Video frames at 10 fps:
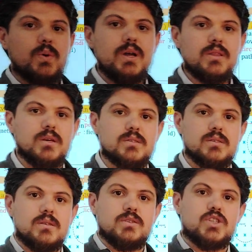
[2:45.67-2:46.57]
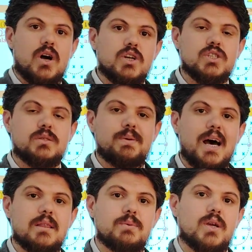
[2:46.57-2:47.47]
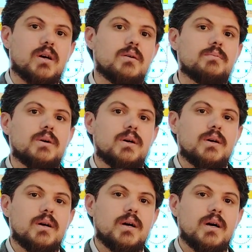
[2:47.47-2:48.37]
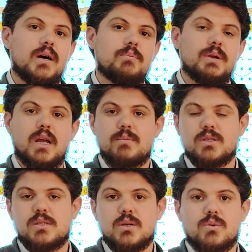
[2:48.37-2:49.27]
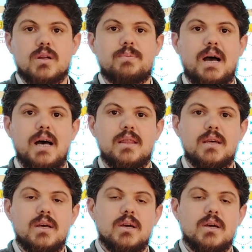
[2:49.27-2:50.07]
When does charge's path become a circular path?